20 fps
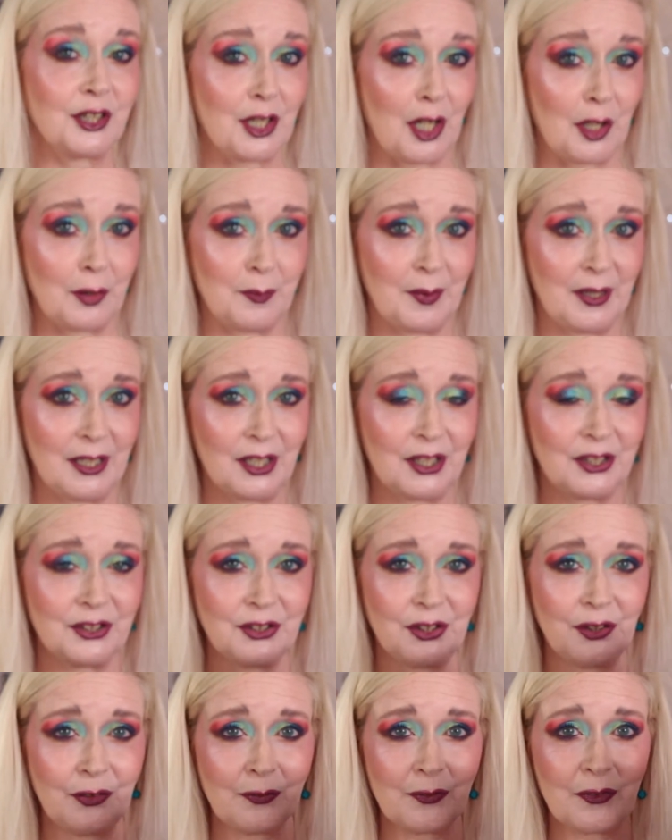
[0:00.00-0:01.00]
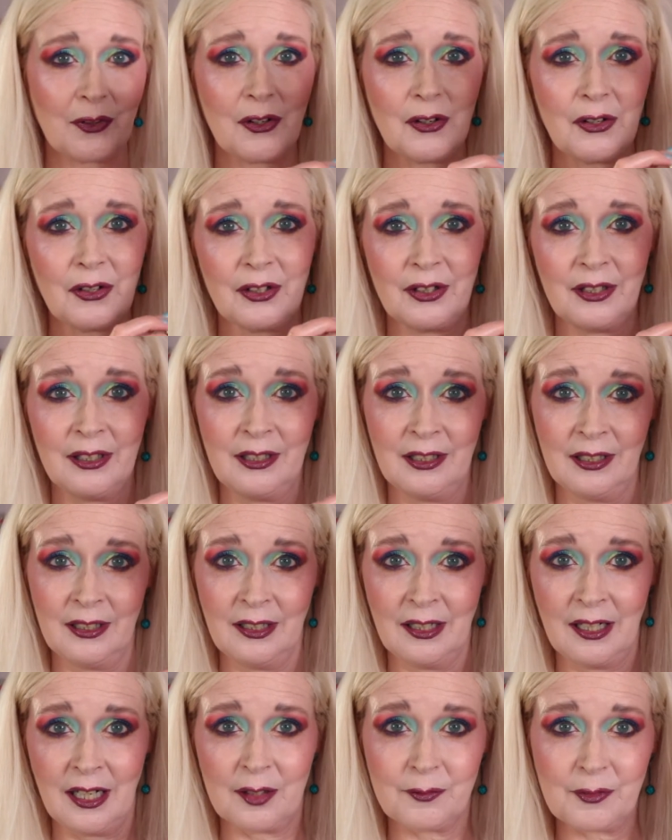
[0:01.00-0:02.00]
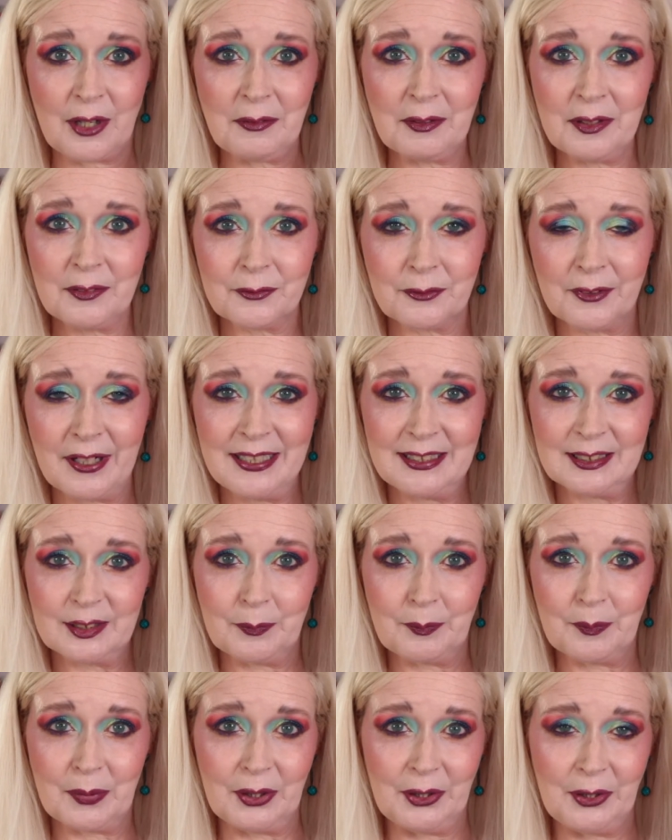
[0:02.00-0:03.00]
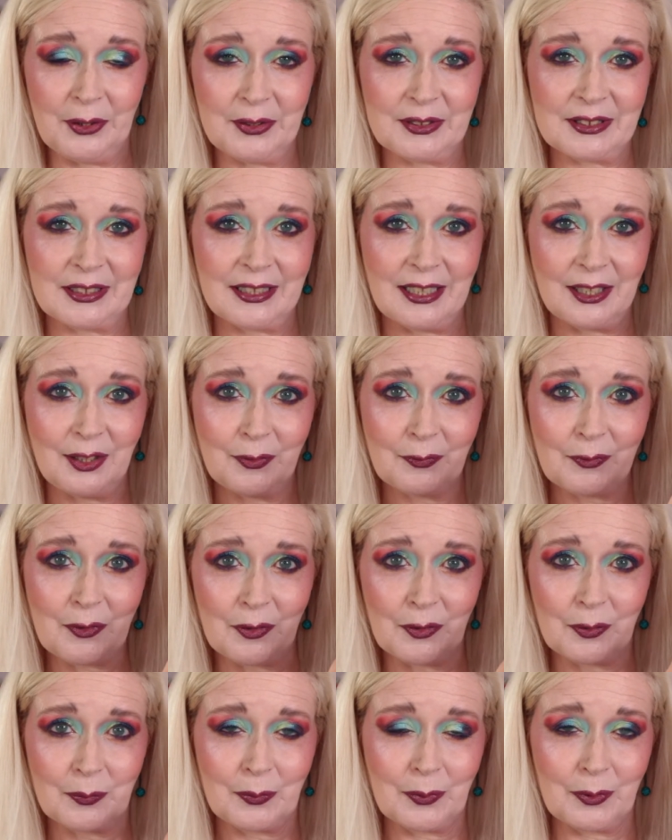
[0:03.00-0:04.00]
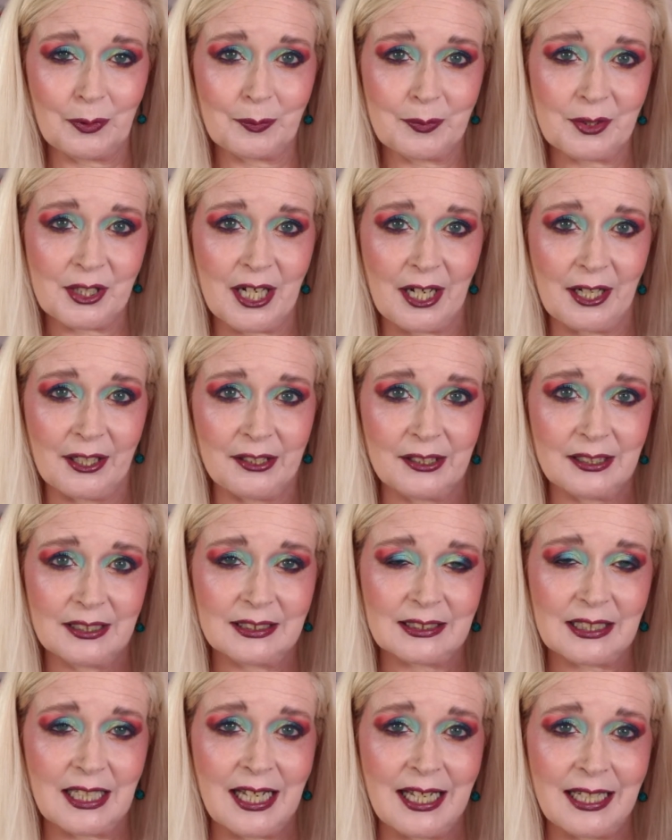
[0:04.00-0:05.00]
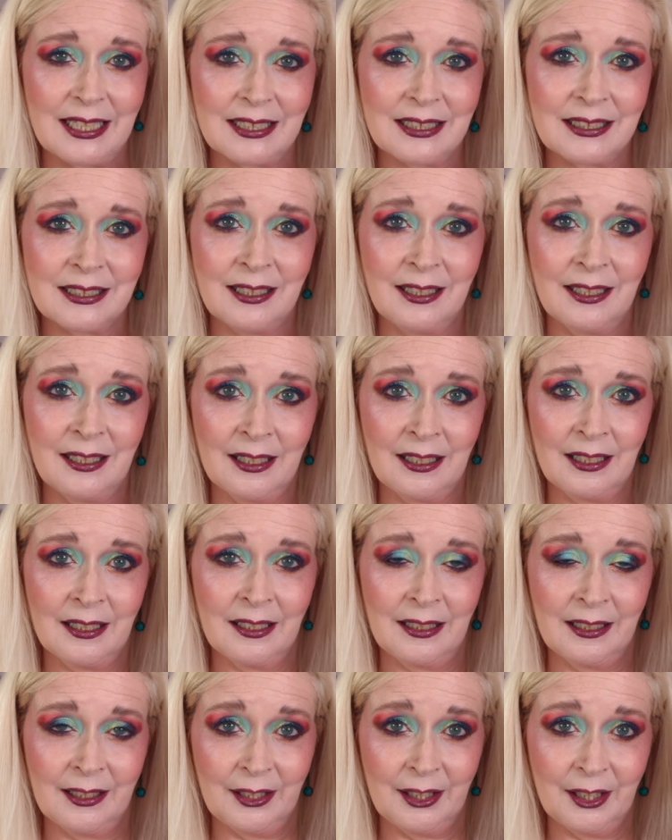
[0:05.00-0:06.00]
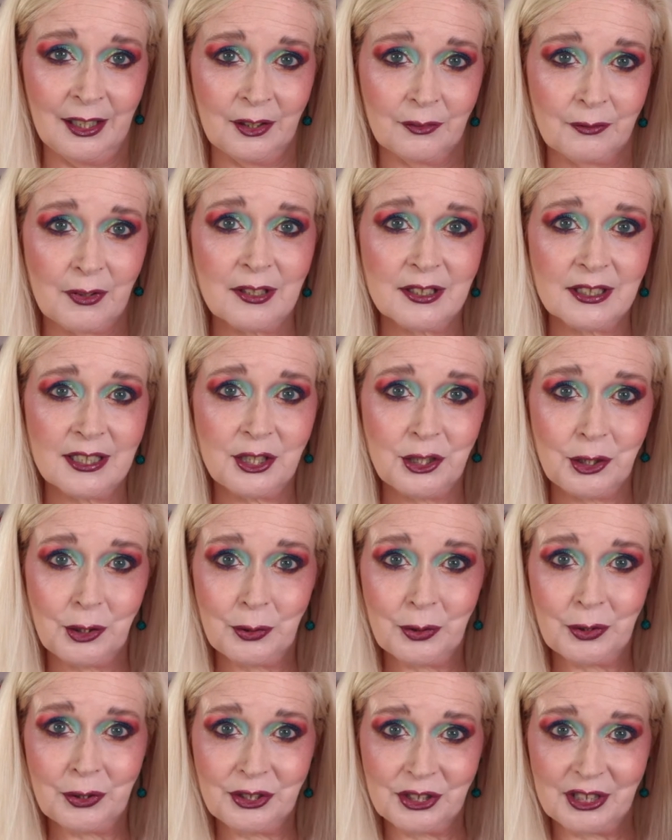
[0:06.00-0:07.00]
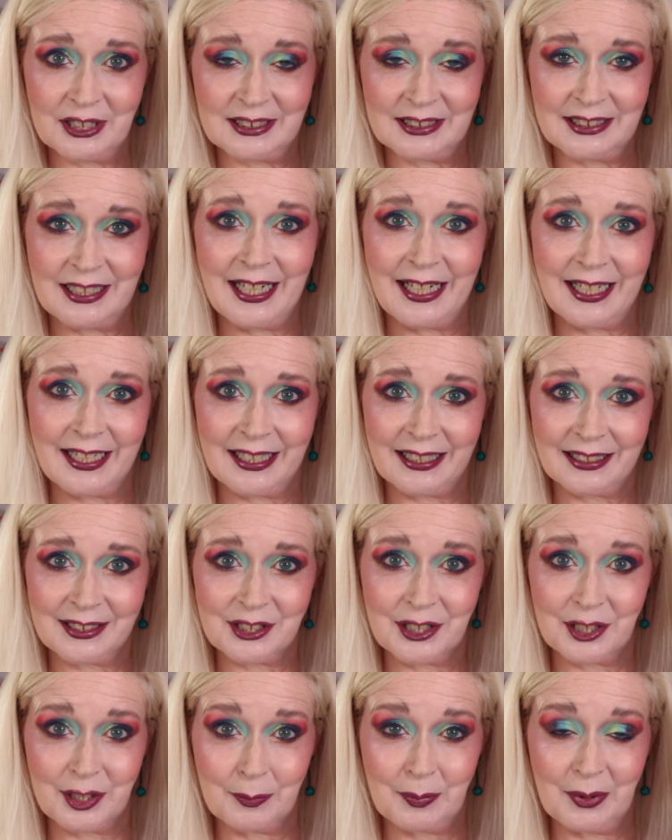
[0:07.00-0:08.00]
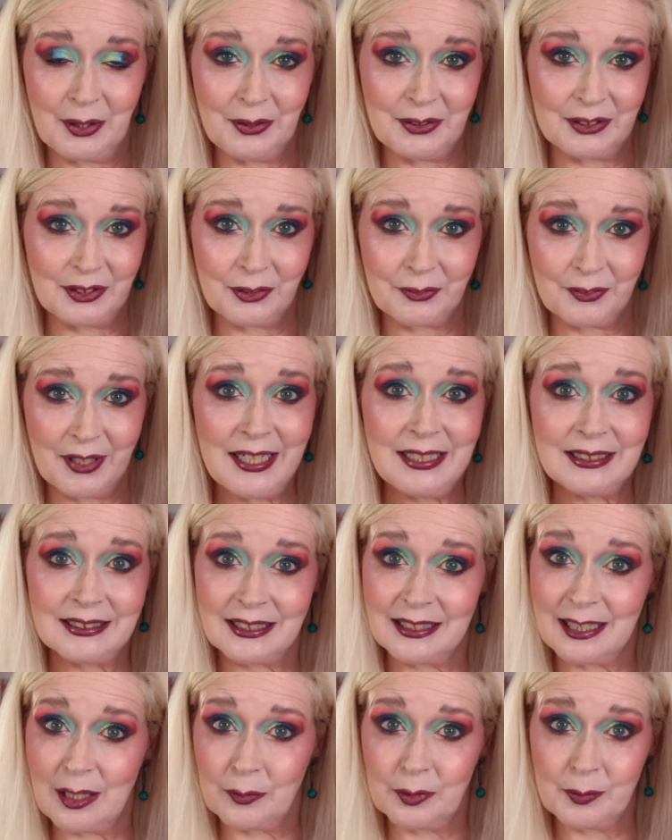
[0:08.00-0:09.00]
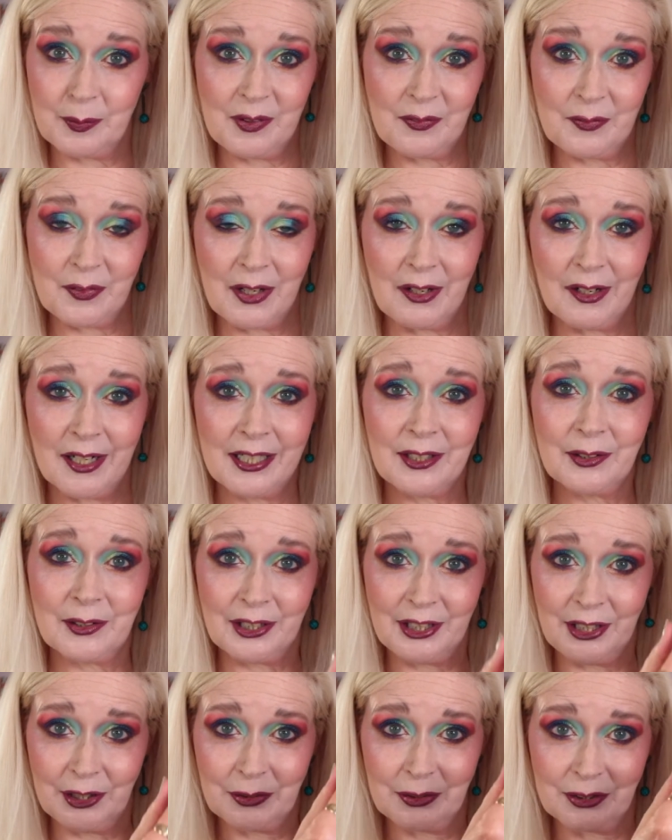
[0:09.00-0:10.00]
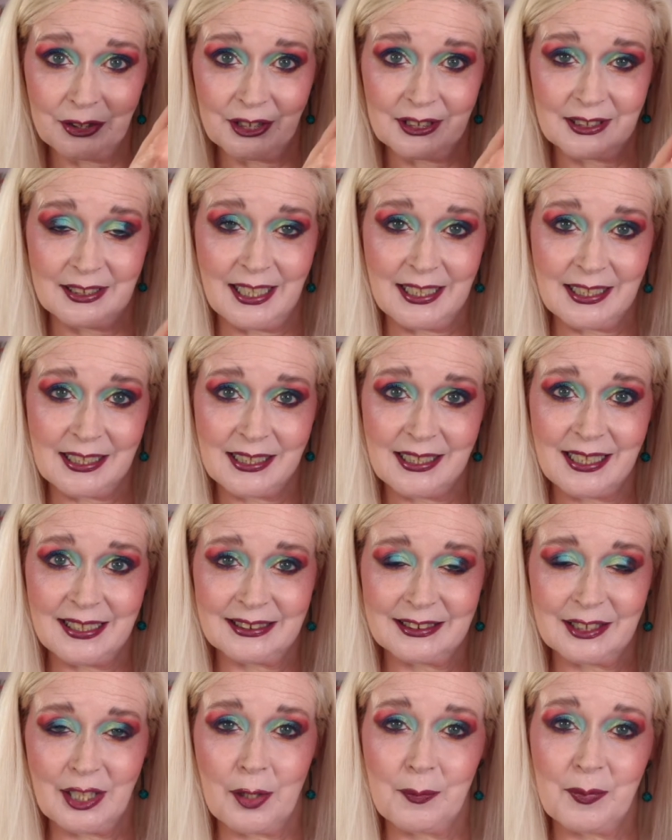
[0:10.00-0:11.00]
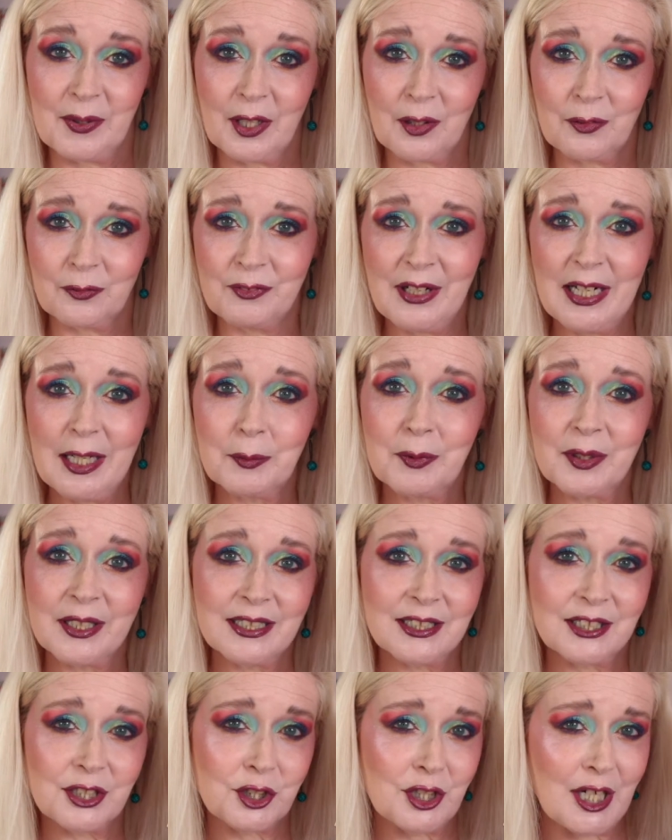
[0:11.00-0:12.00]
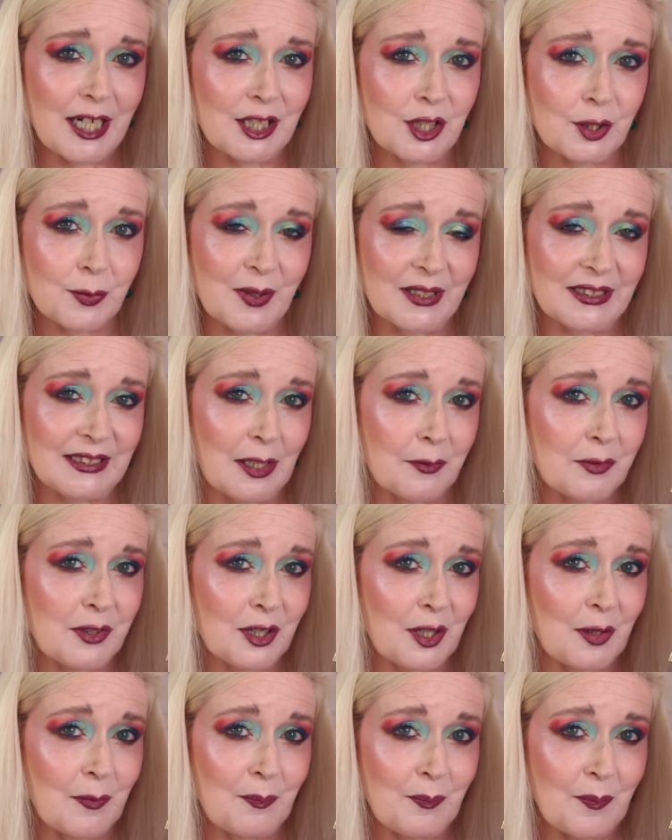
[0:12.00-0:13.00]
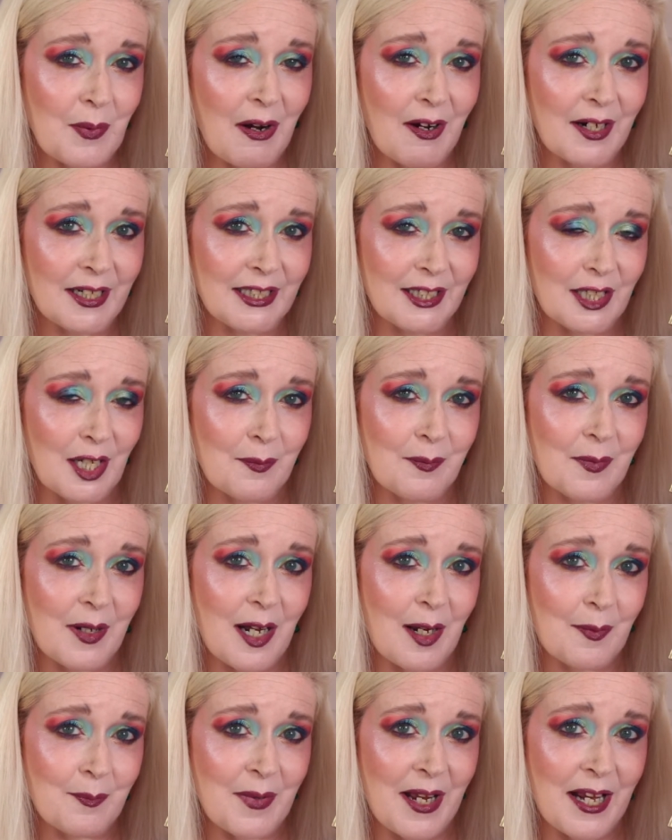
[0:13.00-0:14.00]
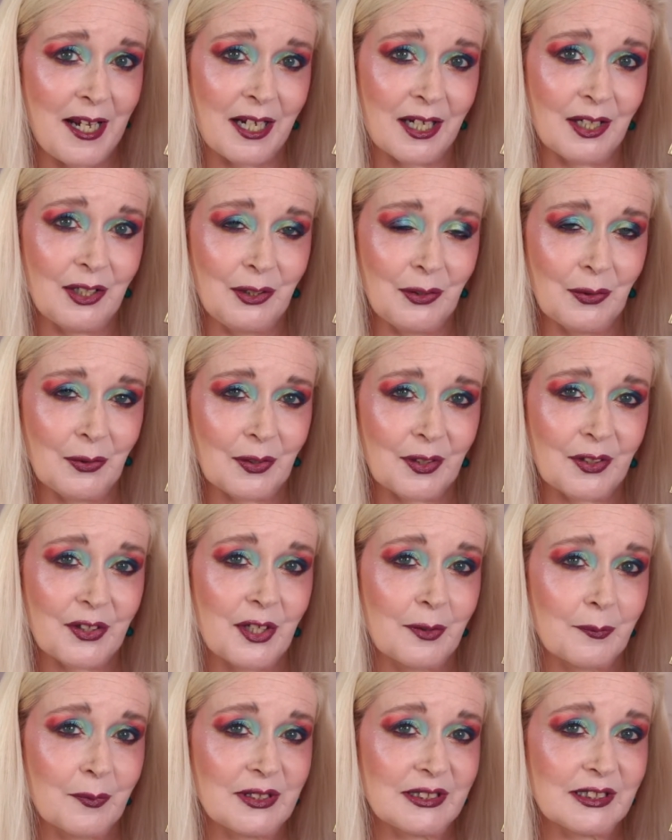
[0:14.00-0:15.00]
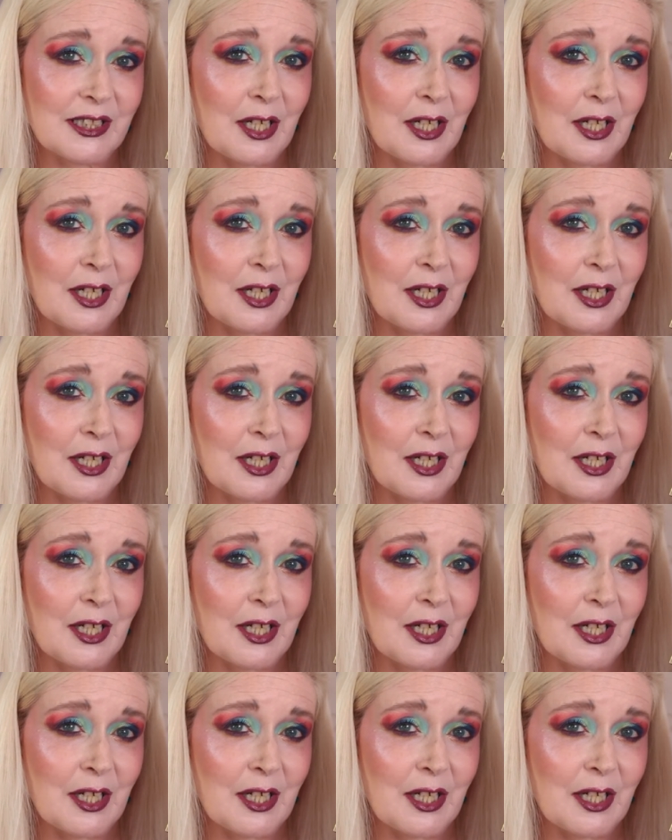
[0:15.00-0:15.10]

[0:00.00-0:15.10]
though, because you've got a row of greens and blues and then you've got the warm tones. And granted, you could just stick to the blues and greens and that would be fine, and you could just stick to this side, but I really wanted to challenge myself to combine them and make a look that was